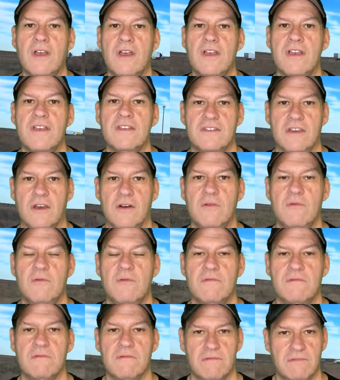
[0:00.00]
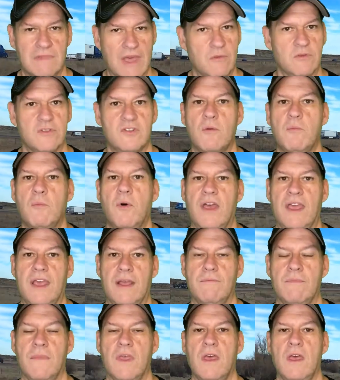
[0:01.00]
So that was our
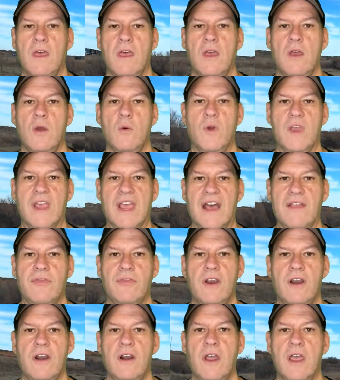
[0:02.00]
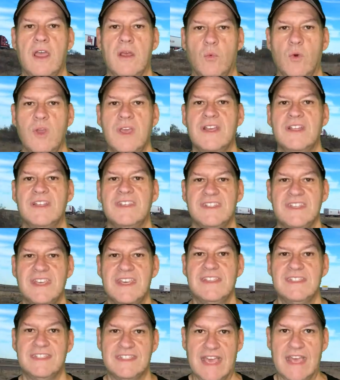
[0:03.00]
plan. We got there and we could
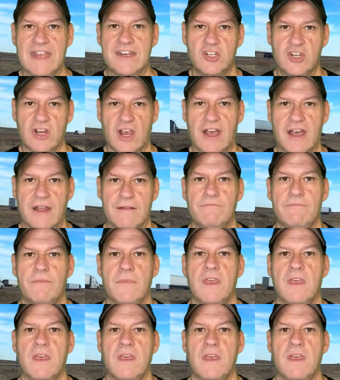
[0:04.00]
see San Jon.